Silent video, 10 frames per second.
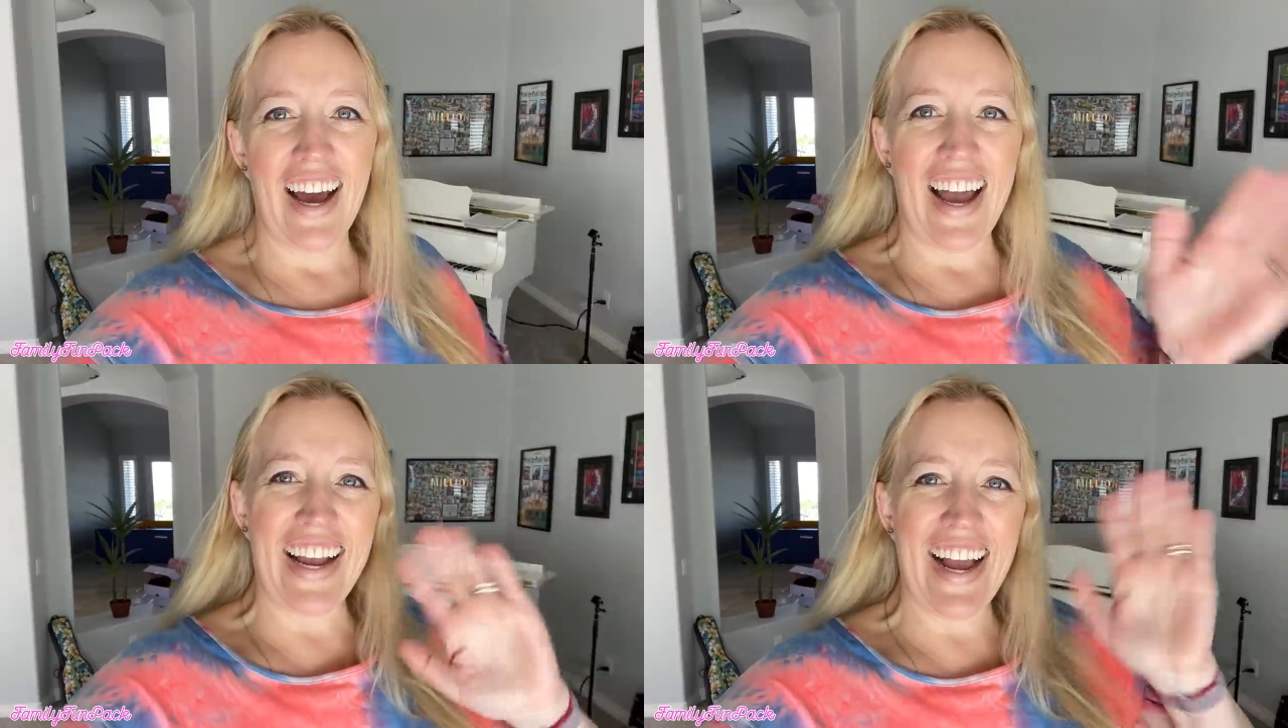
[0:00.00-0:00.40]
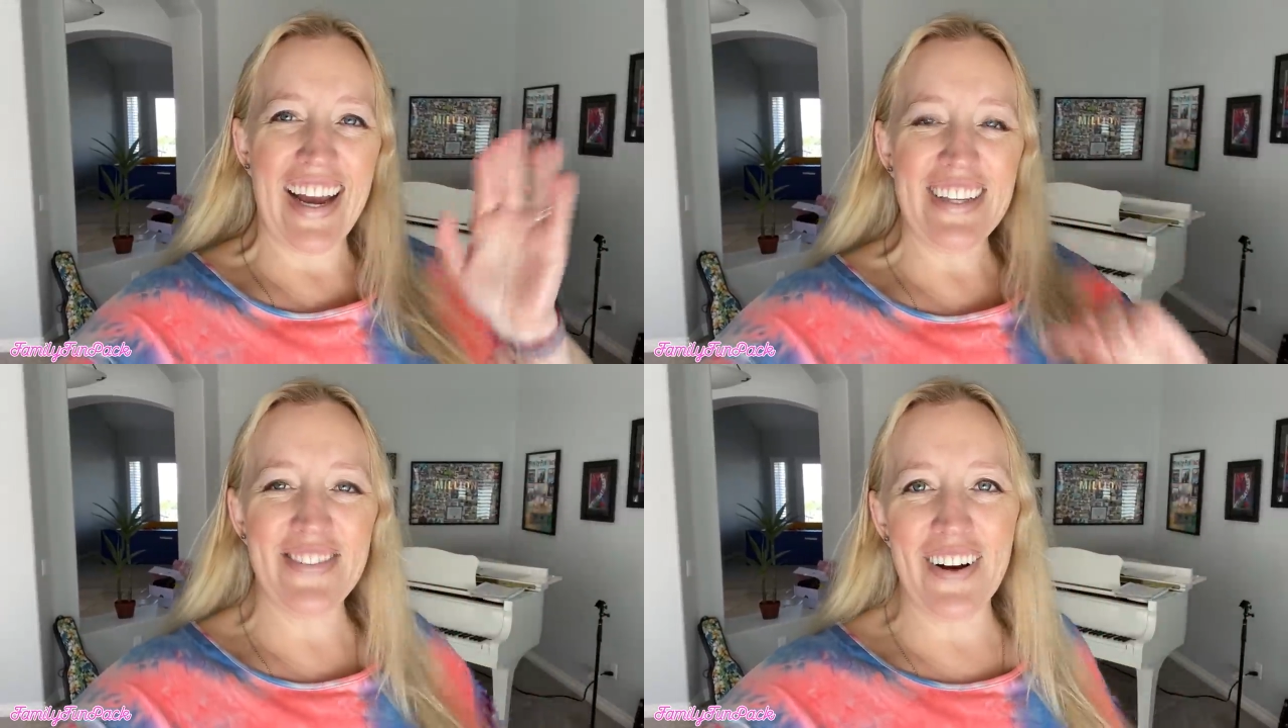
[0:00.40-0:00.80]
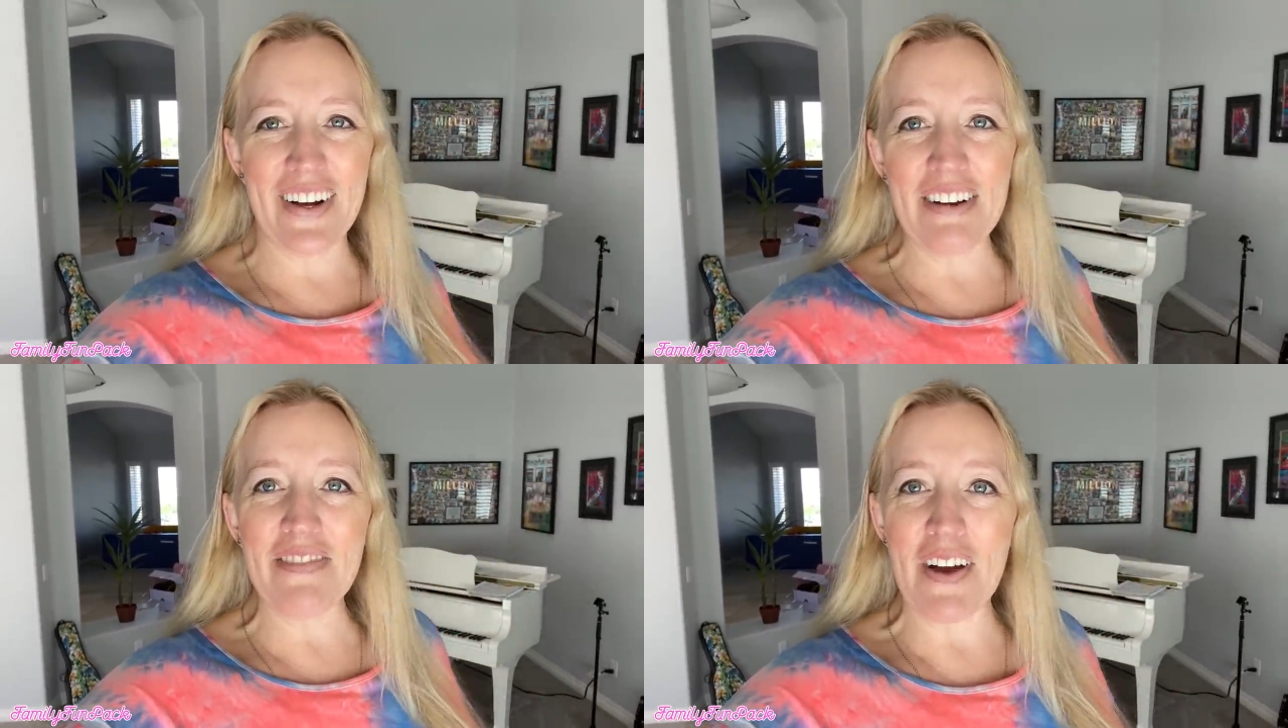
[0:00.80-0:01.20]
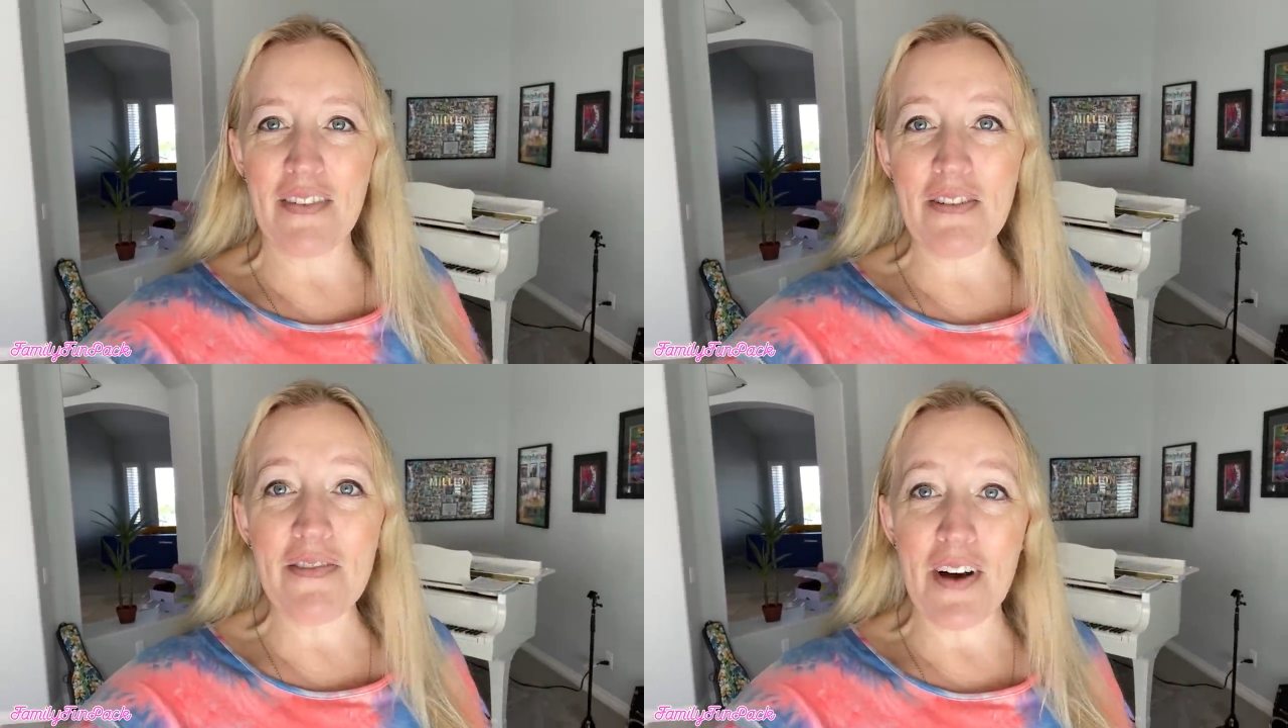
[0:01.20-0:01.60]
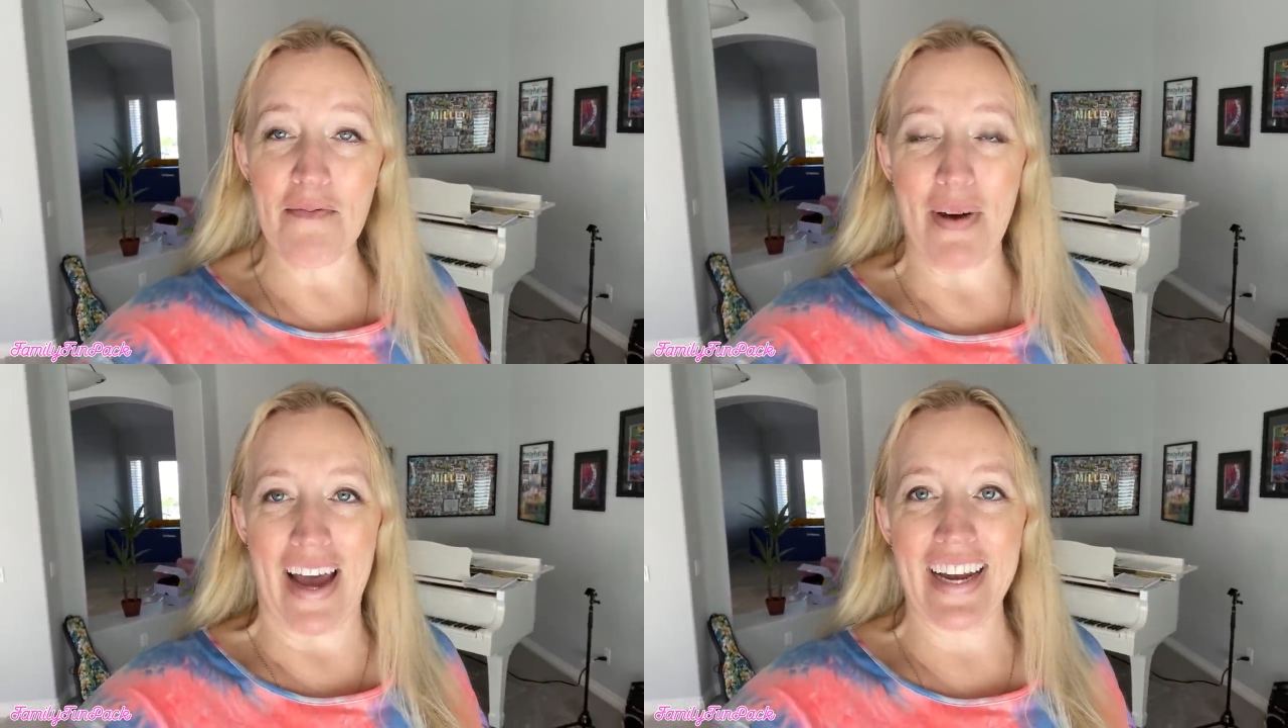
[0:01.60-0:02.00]
Hi guys, welcome to Family
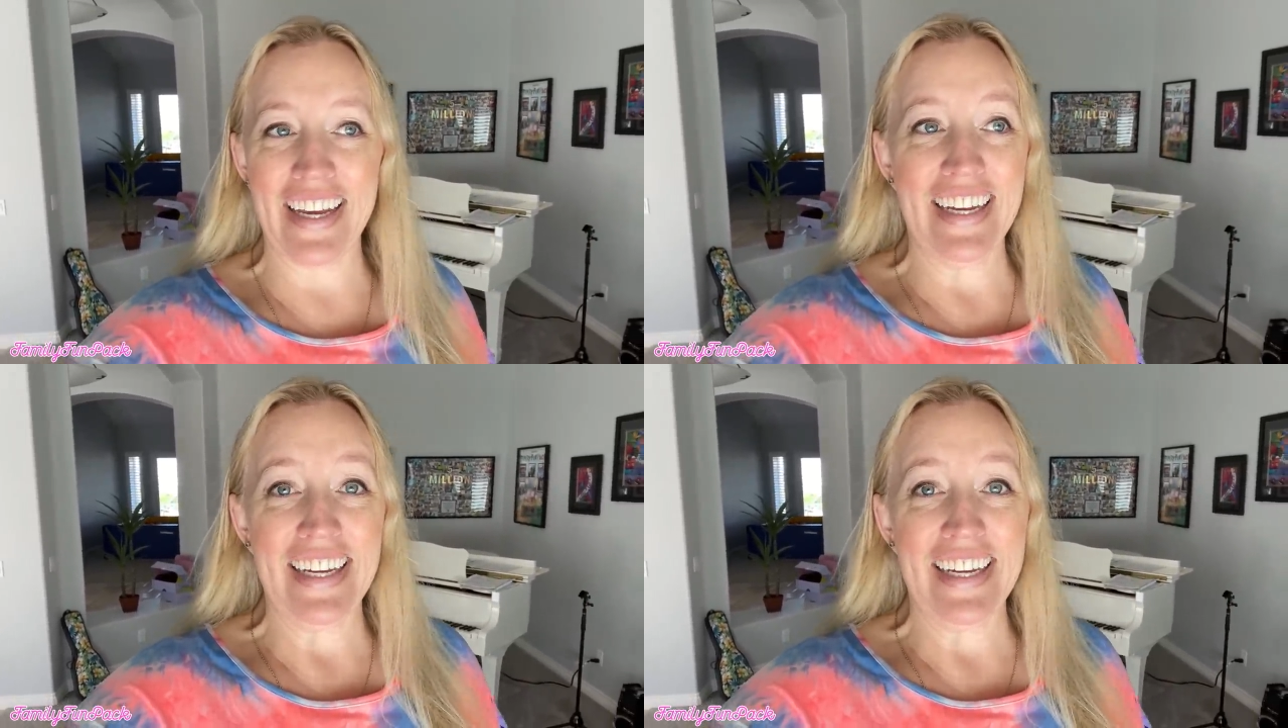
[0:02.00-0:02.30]
Fun Pack.